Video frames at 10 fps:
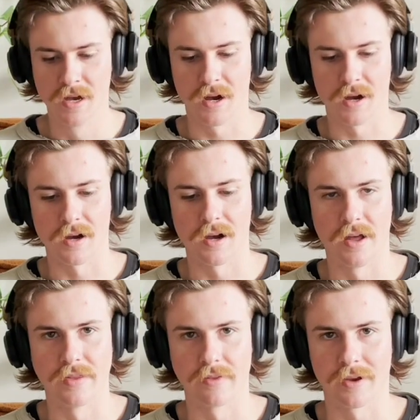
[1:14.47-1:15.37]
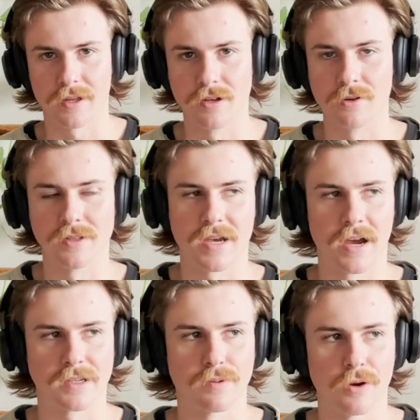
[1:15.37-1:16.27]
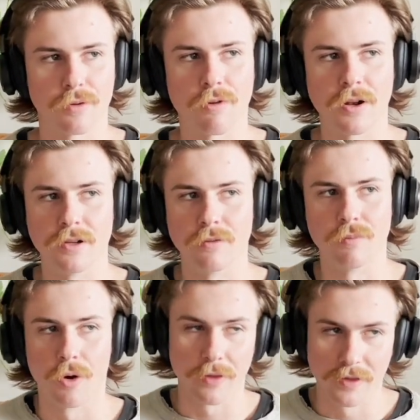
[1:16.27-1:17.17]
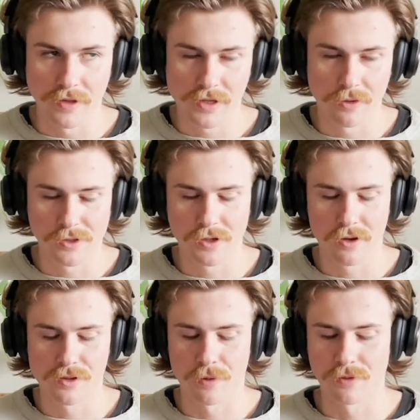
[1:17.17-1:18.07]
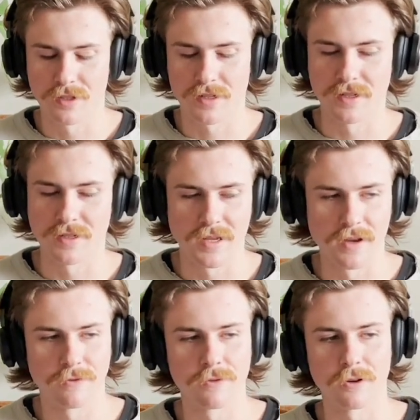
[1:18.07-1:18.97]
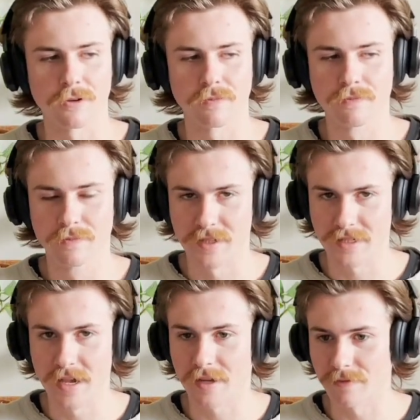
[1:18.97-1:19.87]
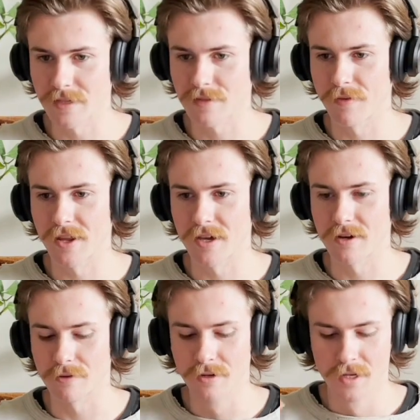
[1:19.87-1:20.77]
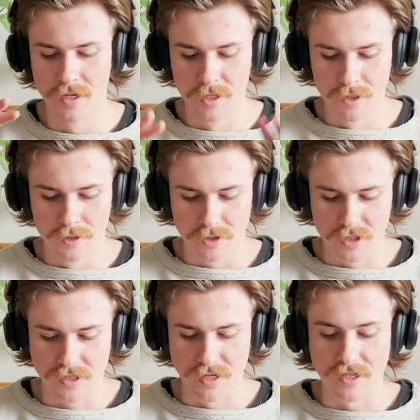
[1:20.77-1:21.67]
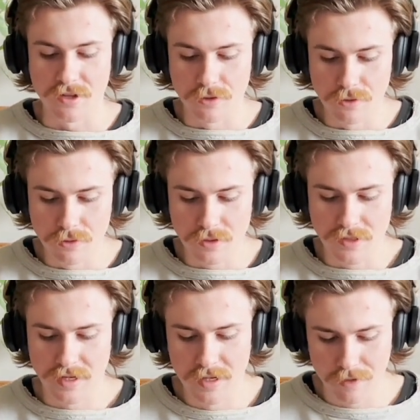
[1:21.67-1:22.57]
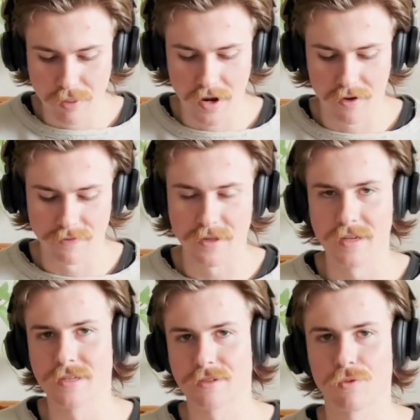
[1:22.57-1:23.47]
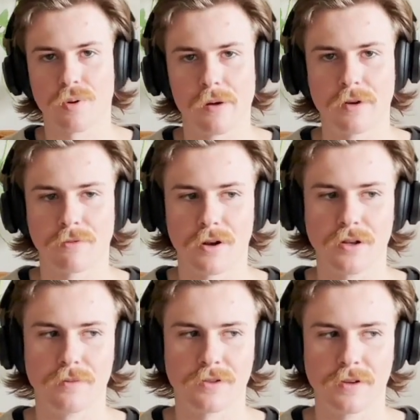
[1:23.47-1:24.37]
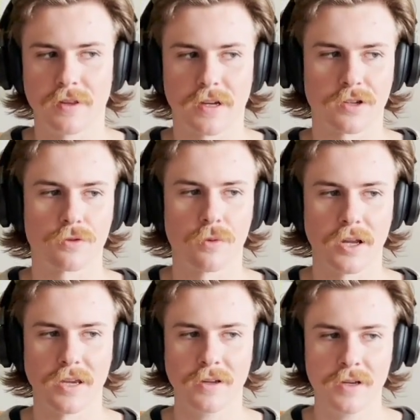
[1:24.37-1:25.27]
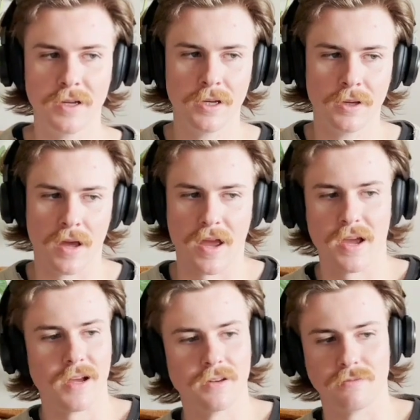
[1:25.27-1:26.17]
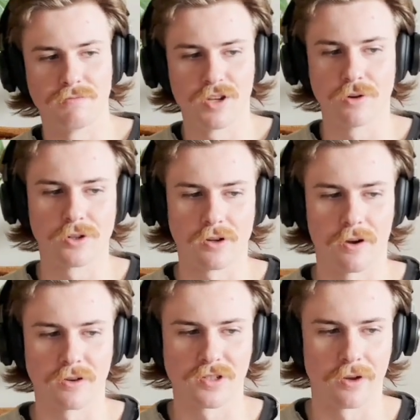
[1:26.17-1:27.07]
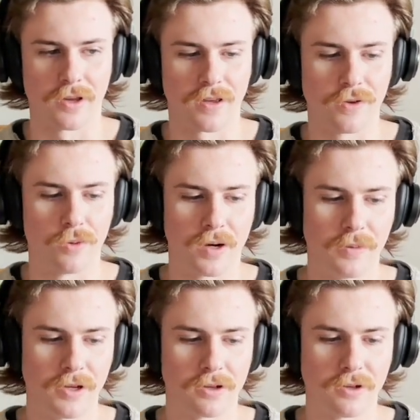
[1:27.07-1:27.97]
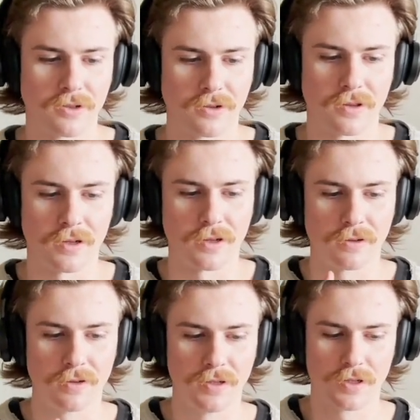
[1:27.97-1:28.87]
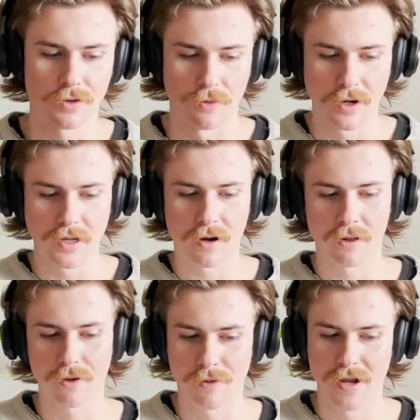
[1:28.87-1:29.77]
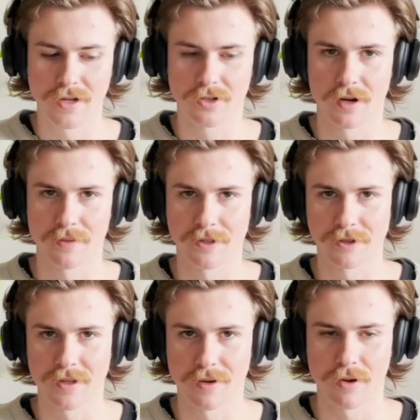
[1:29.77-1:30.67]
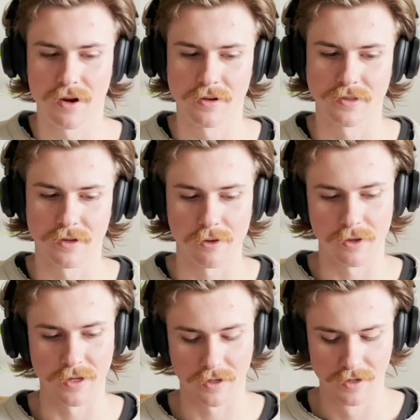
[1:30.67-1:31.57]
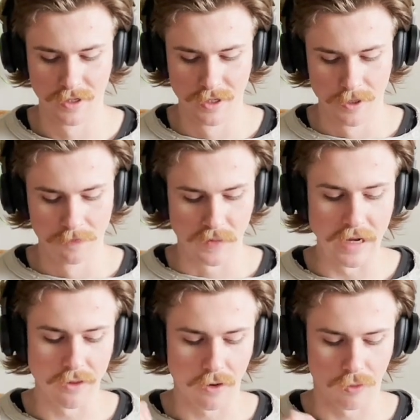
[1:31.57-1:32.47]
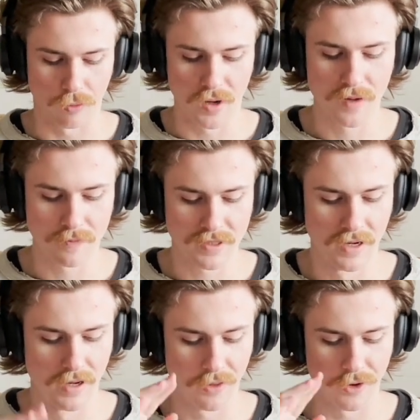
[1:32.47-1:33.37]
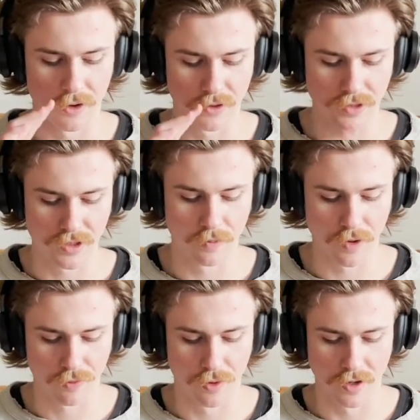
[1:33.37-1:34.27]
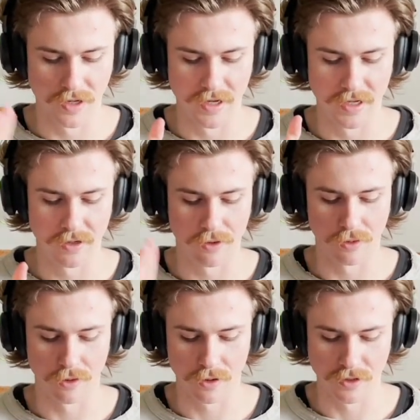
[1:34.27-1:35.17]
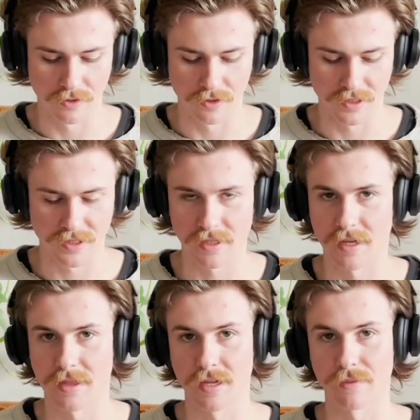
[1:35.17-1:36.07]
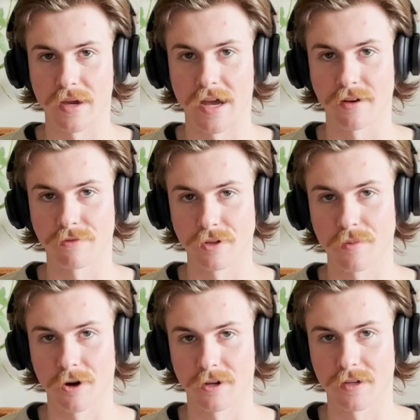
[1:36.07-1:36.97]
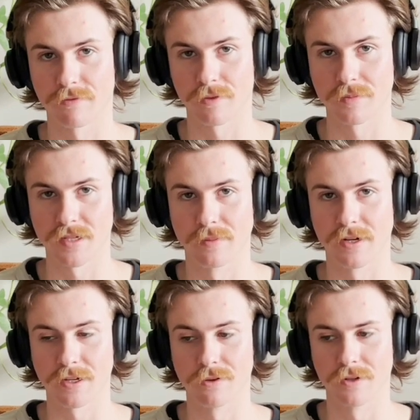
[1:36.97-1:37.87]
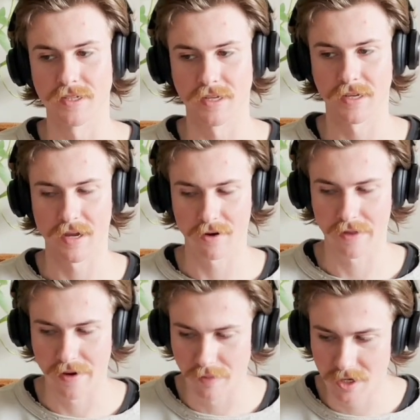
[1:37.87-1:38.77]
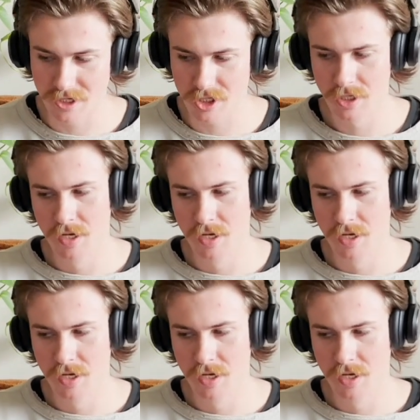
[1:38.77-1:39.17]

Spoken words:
And then like a new tags pair would run you more than the $200, but we're just gonna say for the sake of this video, just a used pair of these will probably run you between like $20 and $200. So like if you wanted to be closer to the $20 range, you're gonna be looking at pairs that are like either ripped, they're super worn in, or you just get them at a flea market from somebody who doesn't care that much.